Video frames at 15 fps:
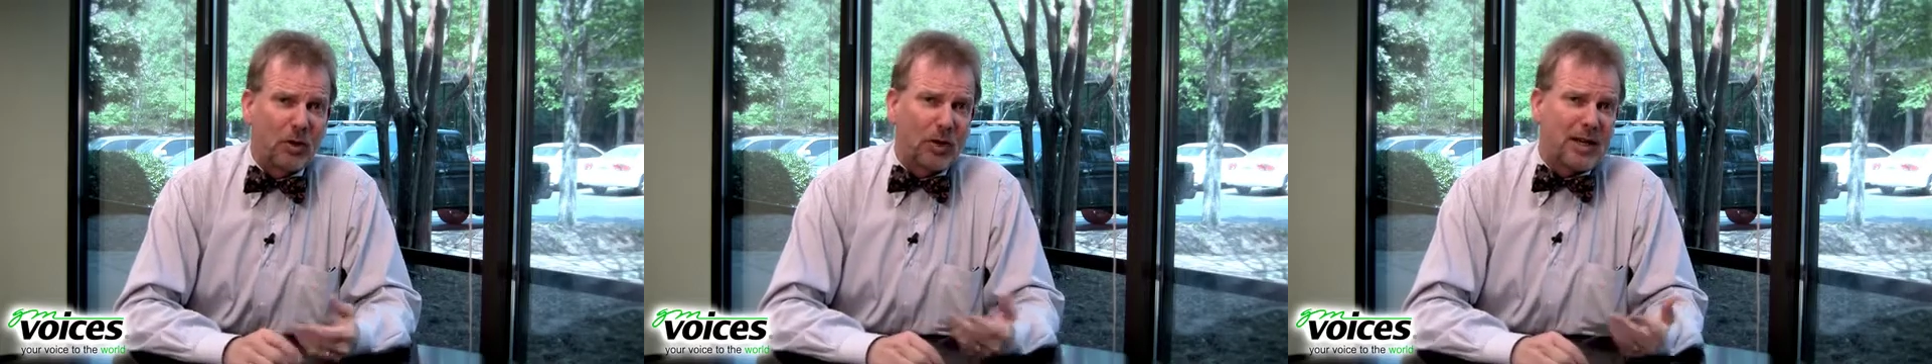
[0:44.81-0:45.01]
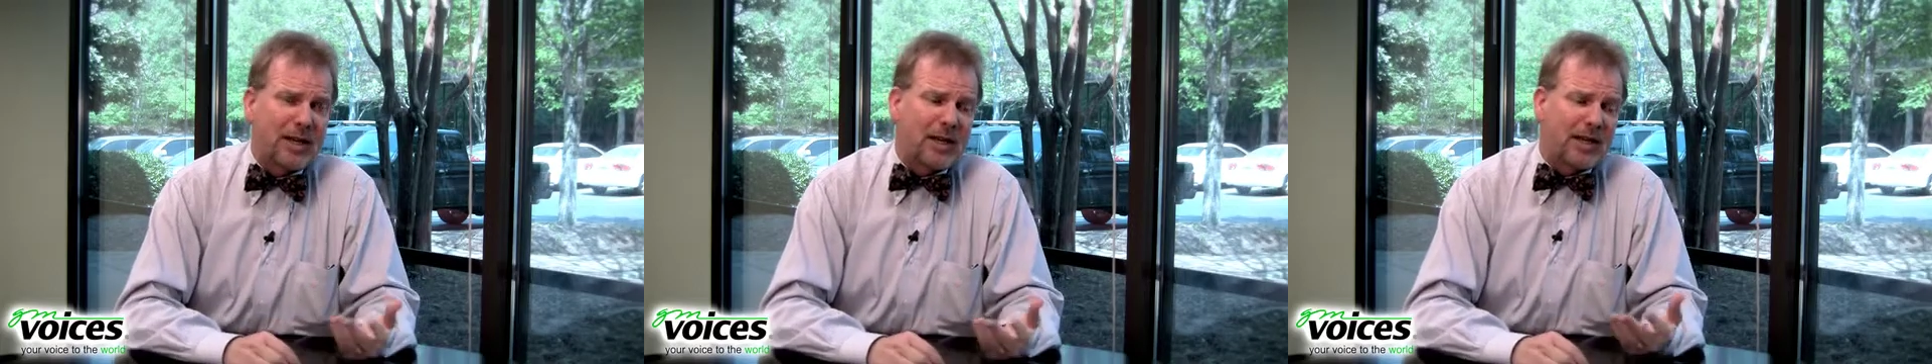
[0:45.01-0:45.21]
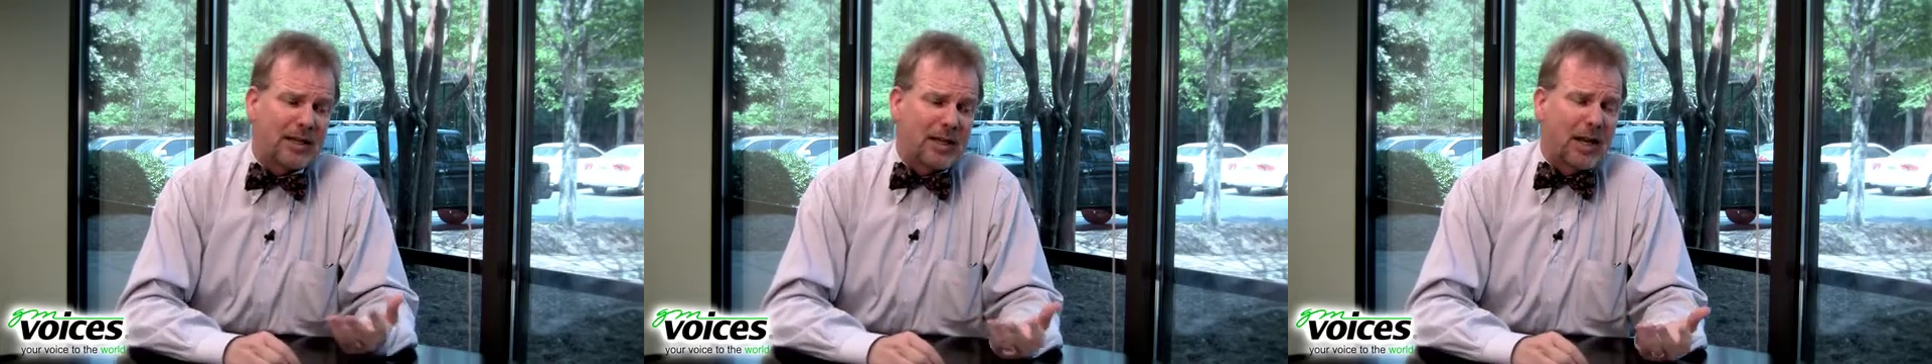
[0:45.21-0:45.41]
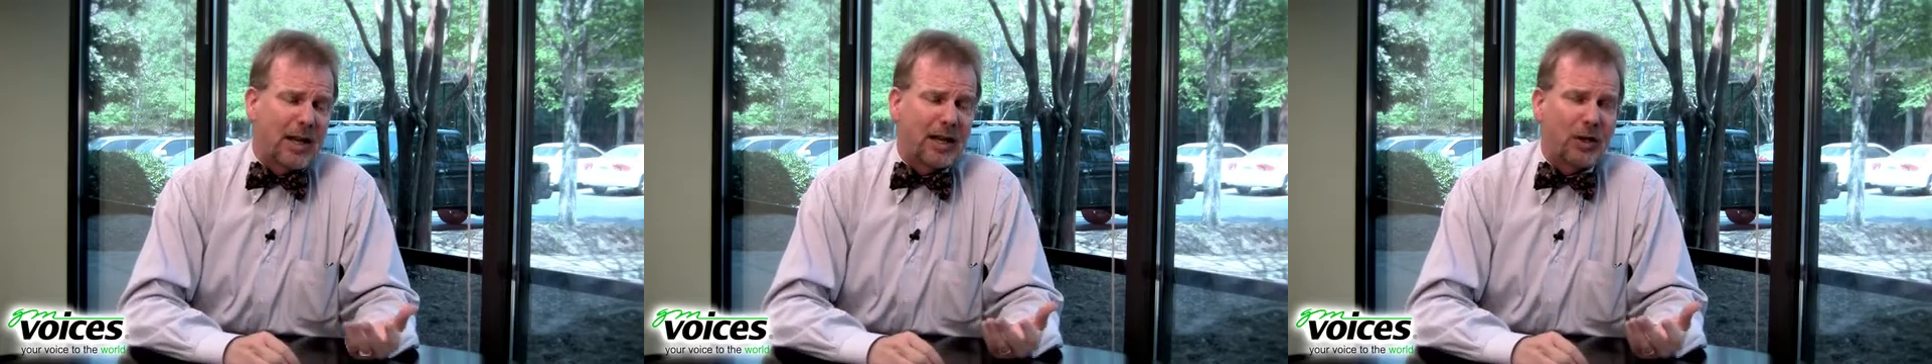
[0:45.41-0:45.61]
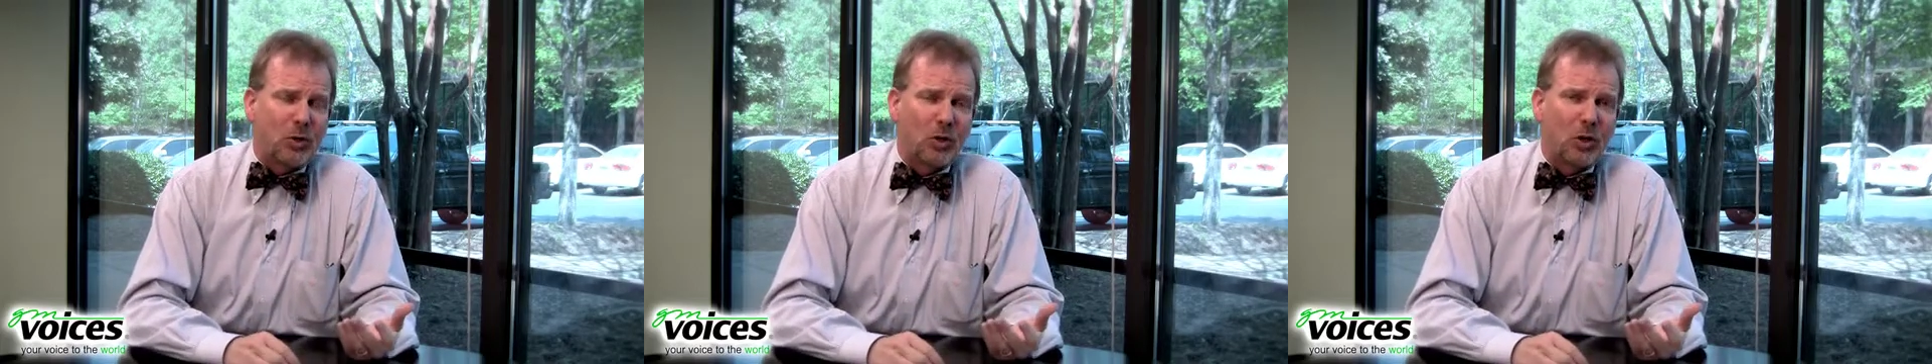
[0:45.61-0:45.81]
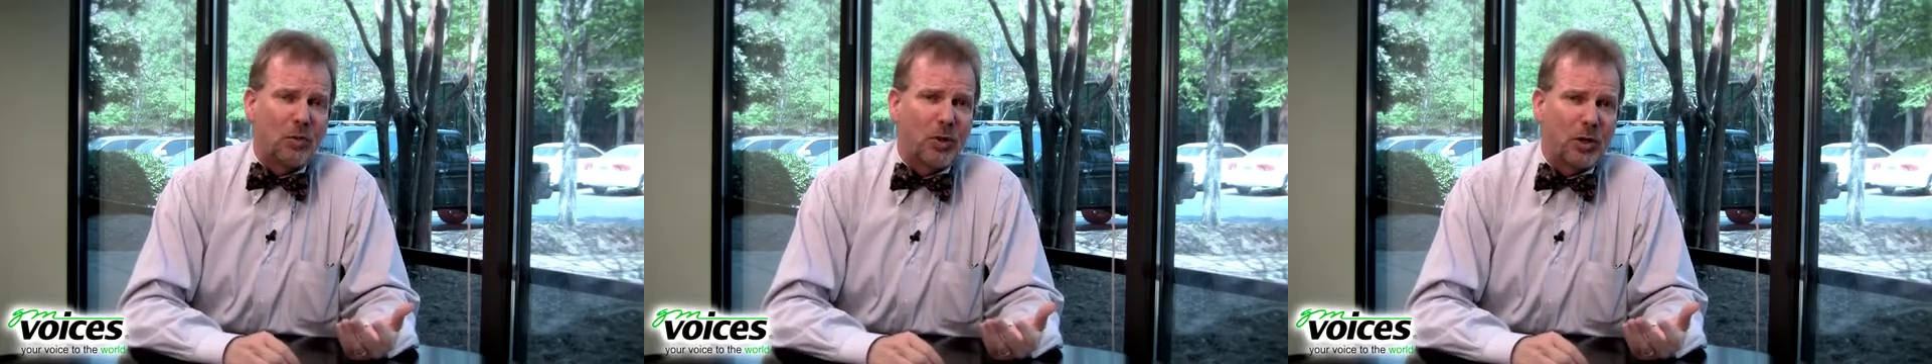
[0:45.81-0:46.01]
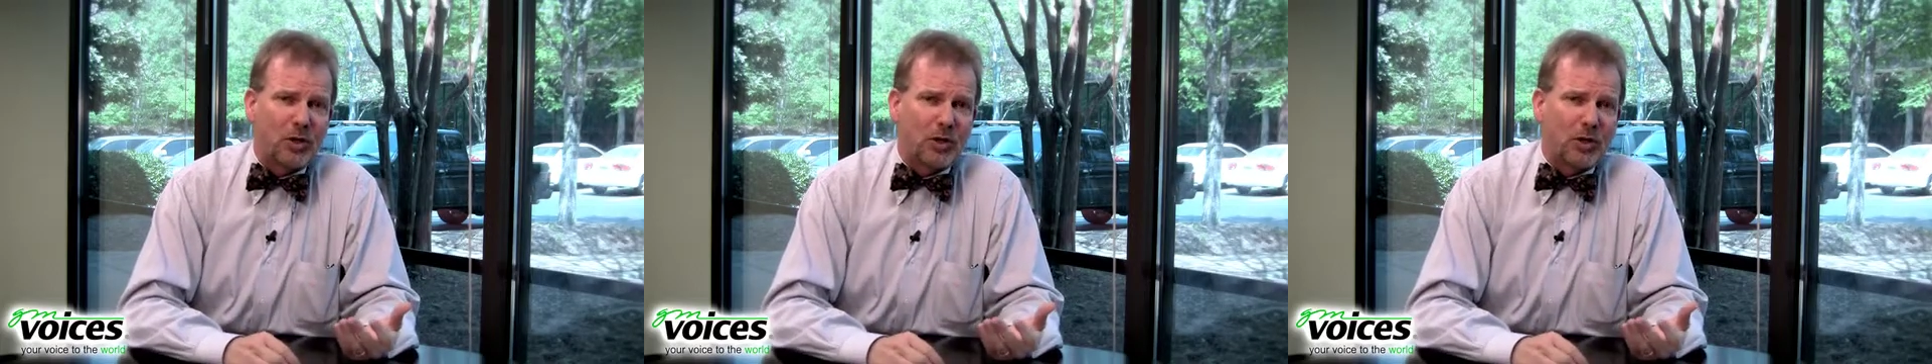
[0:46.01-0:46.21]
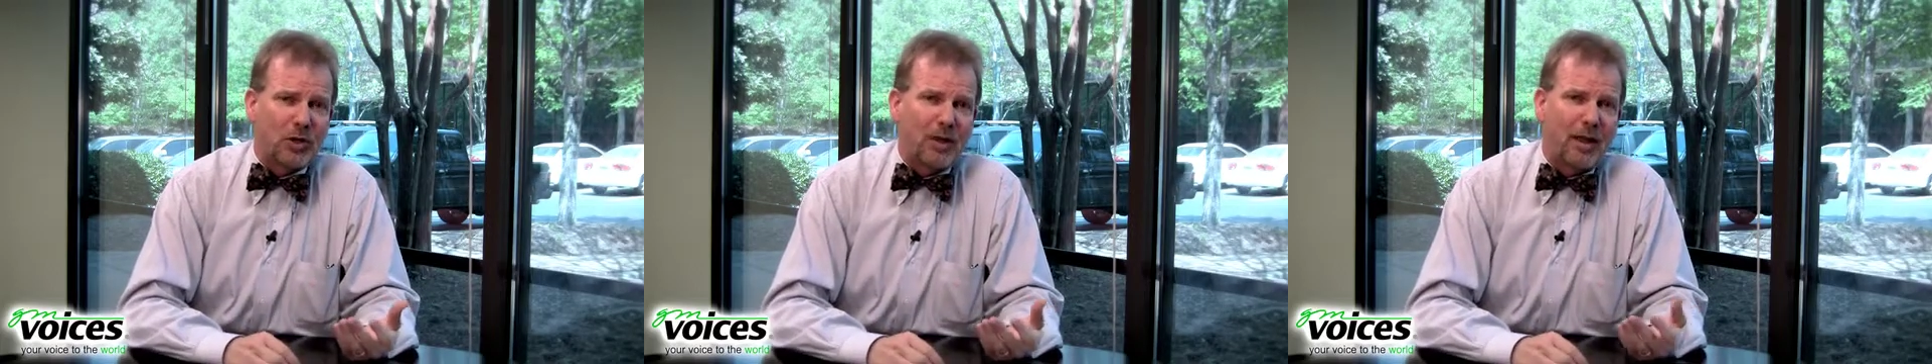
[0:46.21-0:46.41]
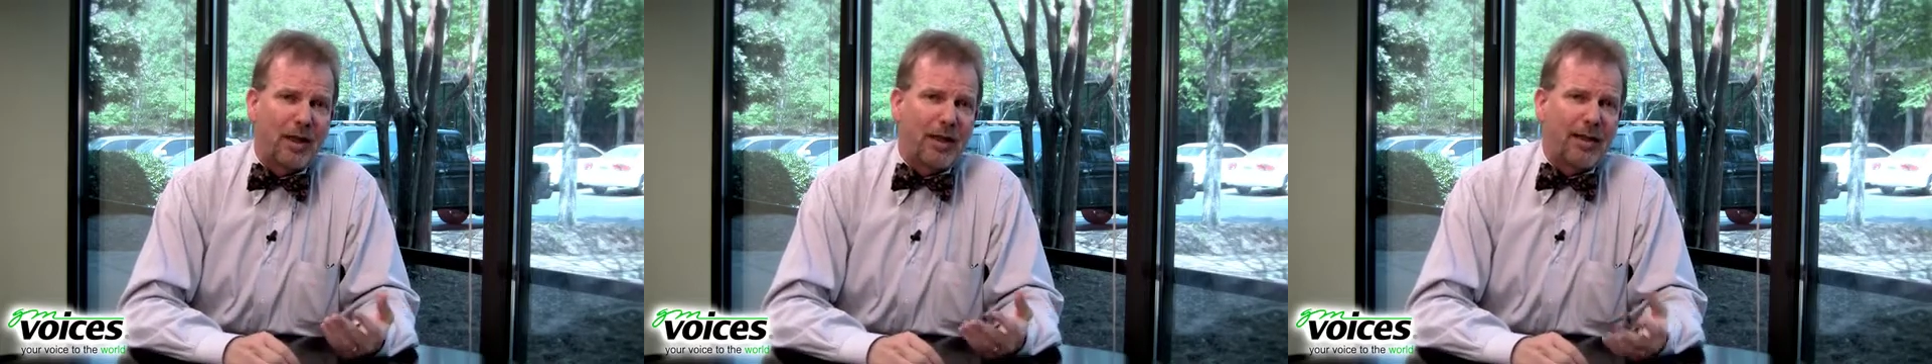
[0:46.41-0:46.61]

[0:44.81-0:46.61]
or he doesn't sound like a real person.